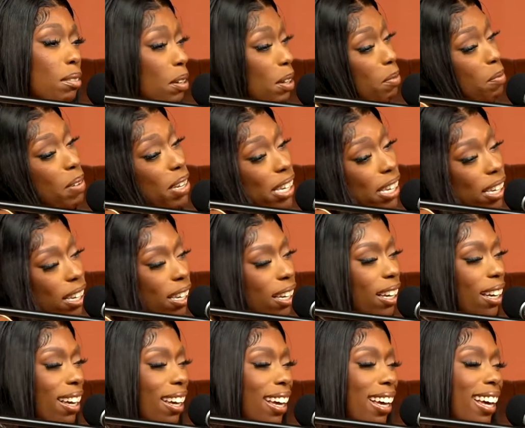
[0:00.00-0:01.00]
me,
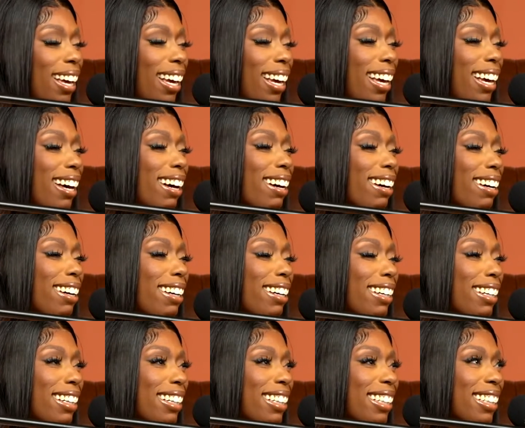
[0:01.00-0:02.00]

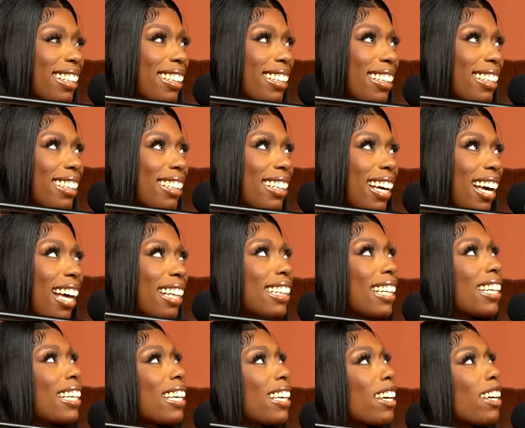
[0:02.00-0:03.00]
and I
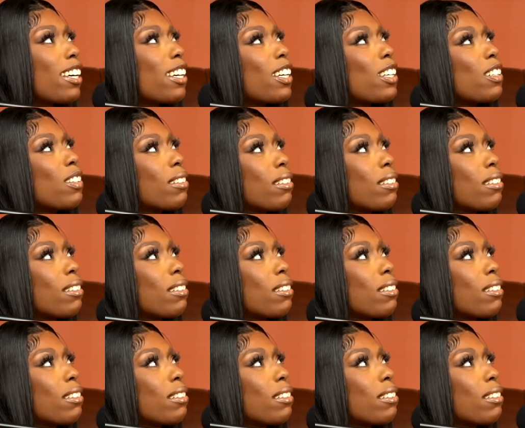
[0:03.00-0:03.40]
think Yeah,